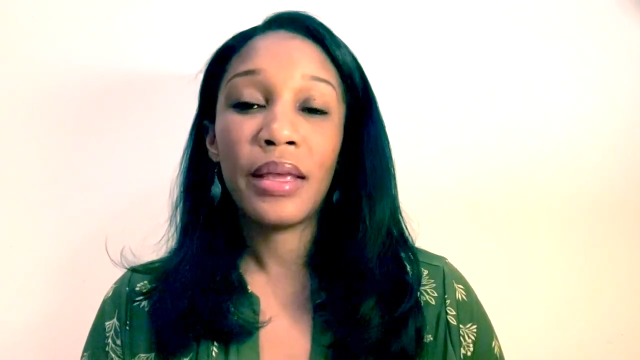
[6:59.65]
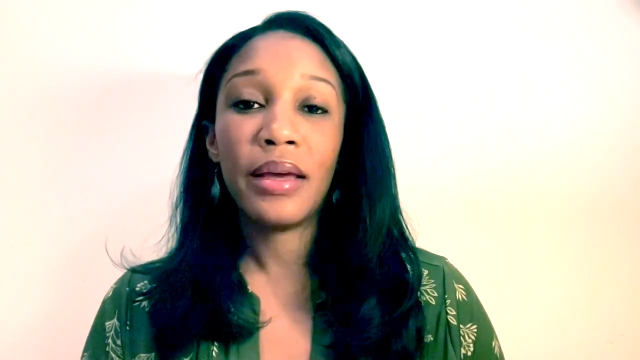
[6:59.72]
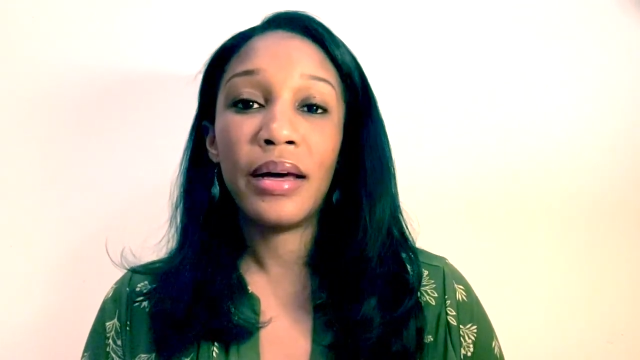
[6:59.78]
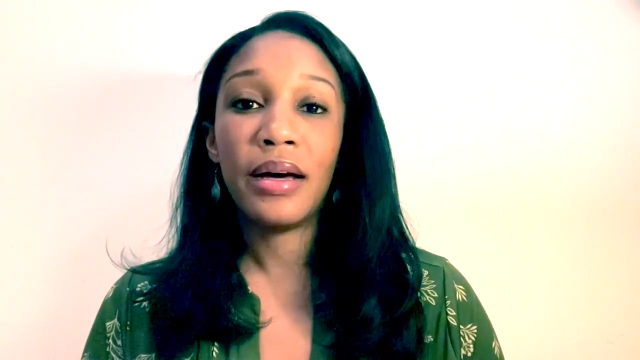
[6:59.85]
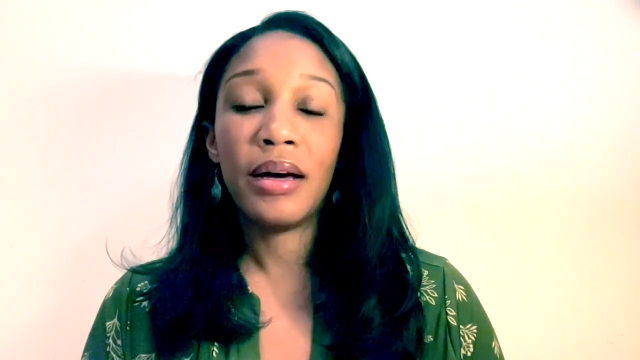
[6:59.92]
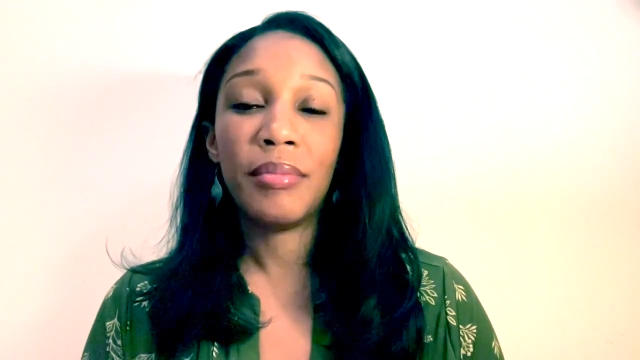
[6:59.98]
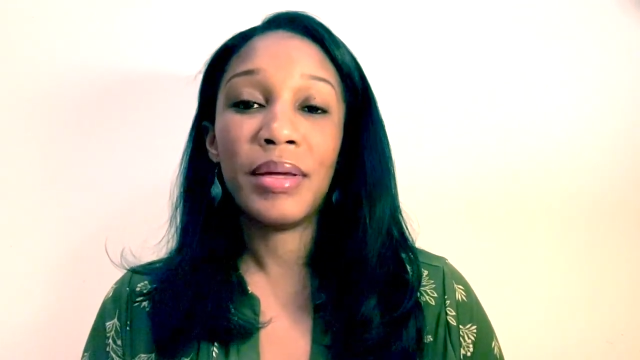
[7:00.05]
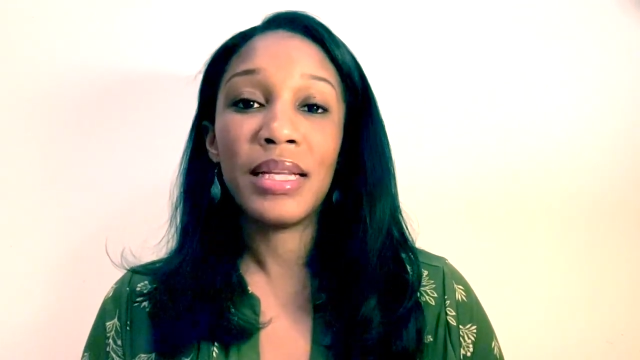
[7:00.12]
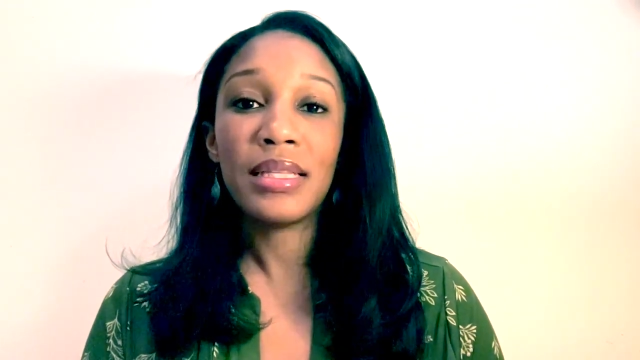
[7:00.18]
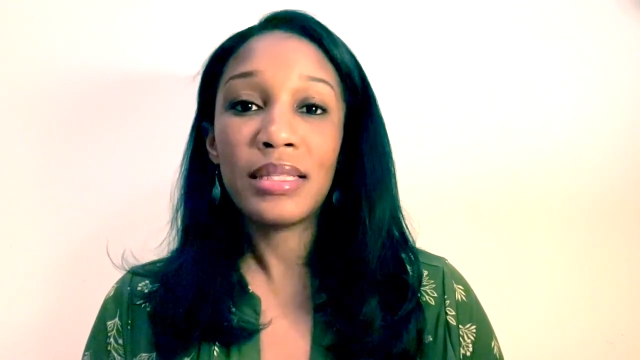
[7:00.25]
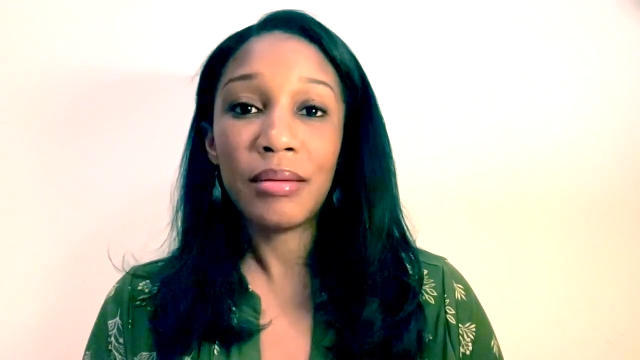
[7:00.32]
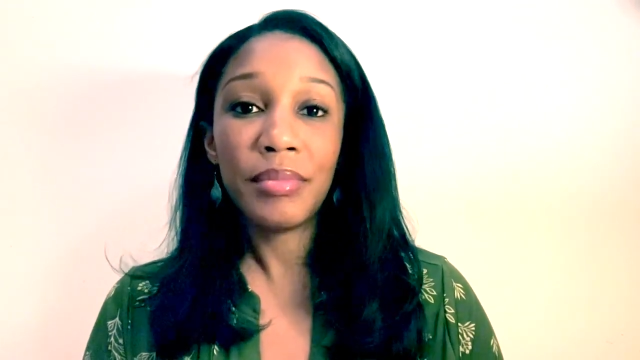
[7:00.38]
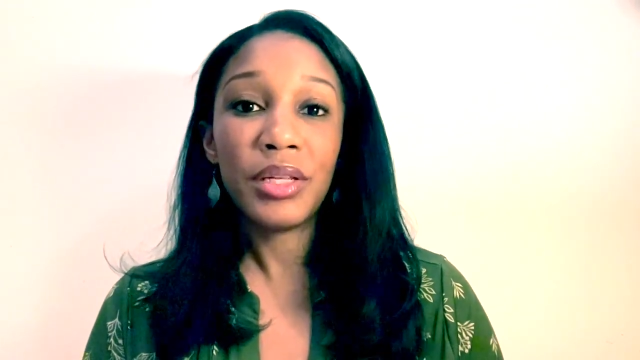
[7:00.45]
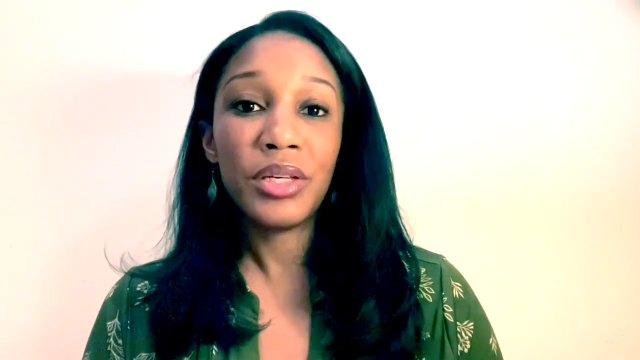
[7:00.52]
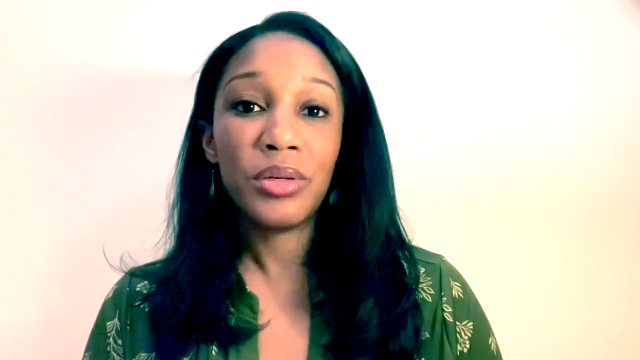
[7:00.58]
Um, and it's
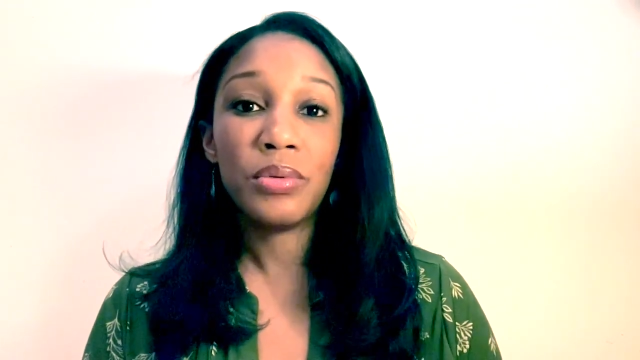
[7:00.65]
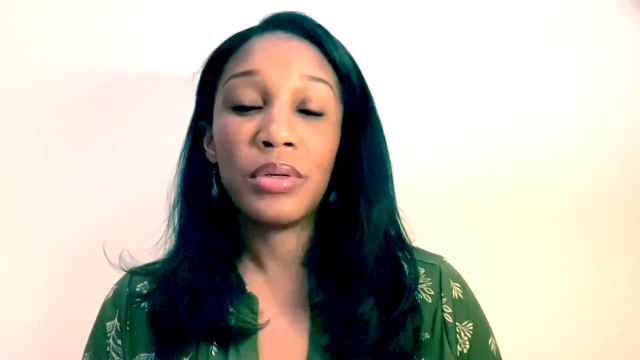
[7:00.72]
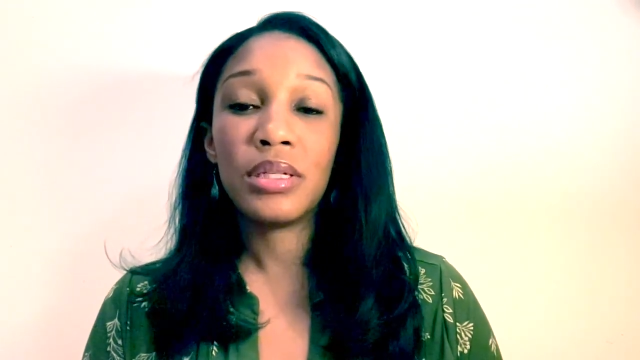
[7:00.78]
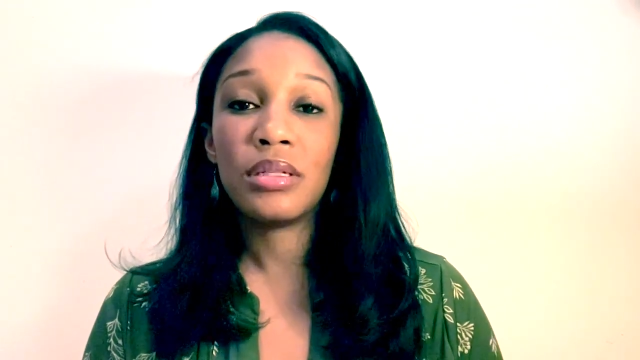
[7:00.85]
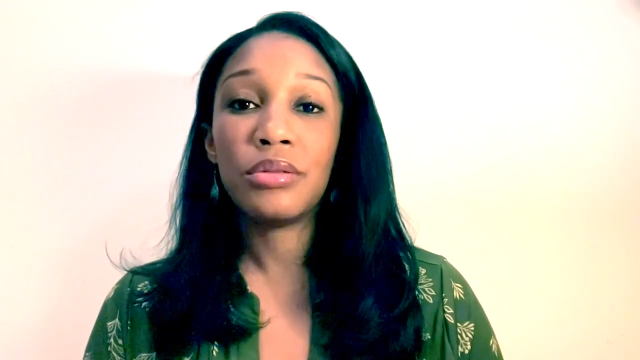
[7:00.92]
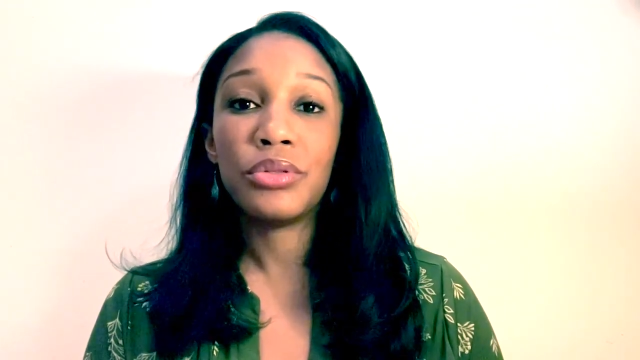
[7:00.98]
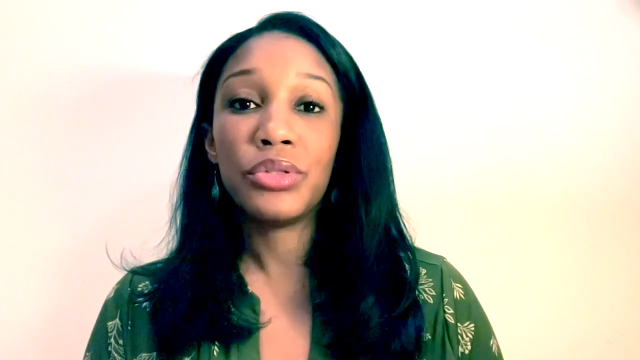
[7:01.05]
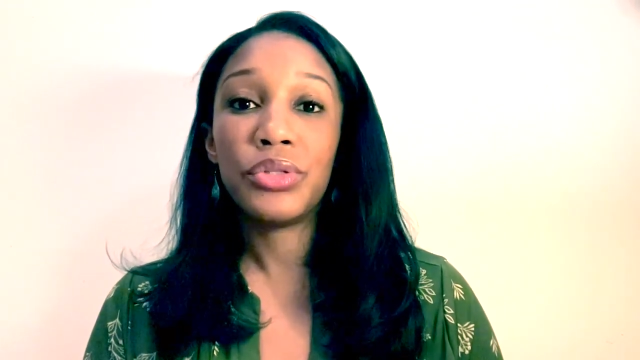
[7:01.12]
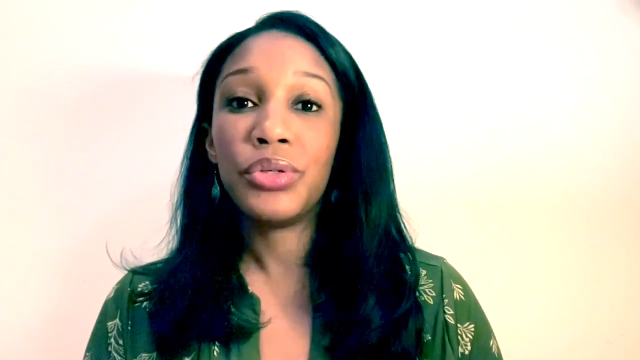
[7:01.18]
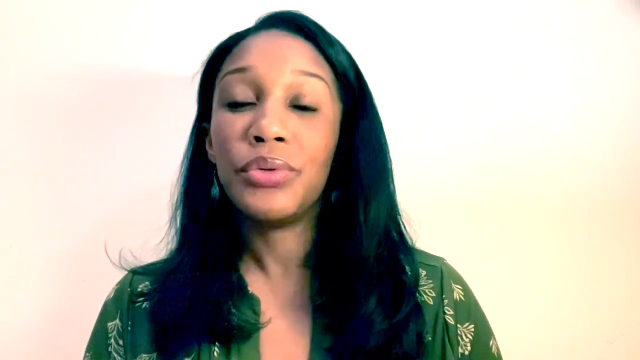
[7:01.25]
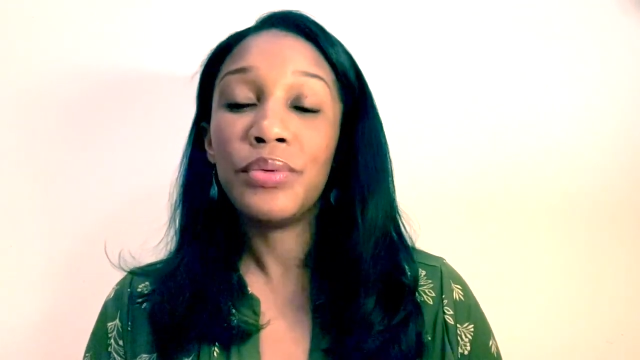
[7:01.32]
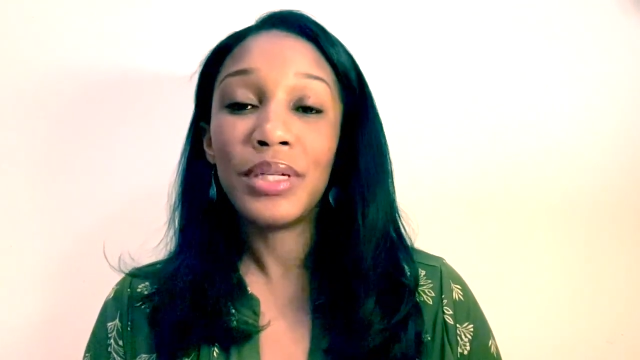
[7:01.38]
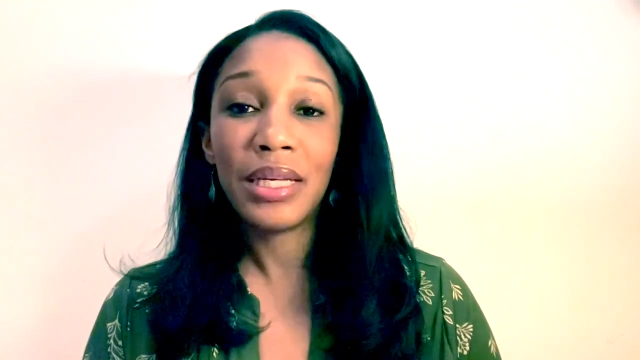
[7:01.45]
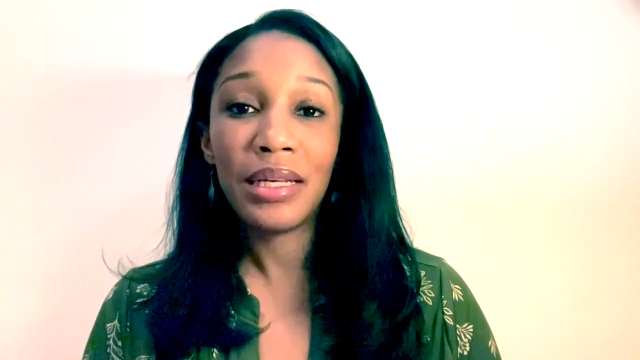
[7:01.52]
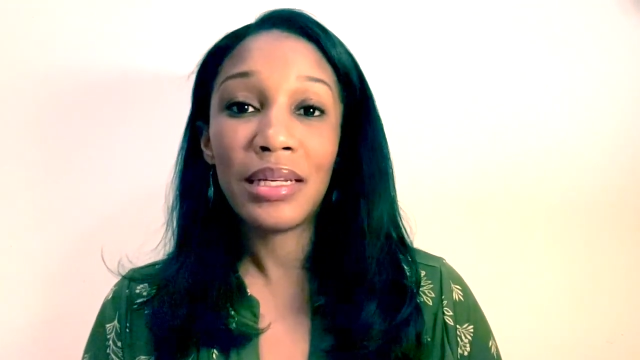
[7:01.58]
something you can
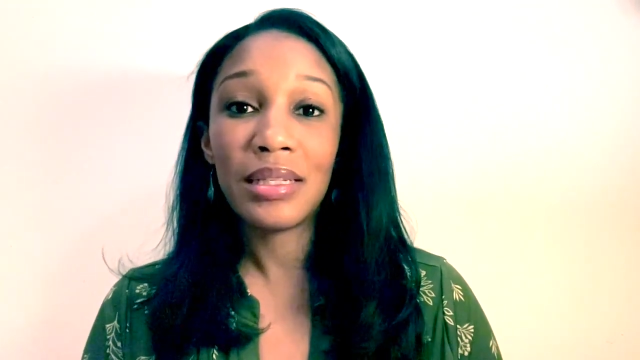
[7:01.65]
tune in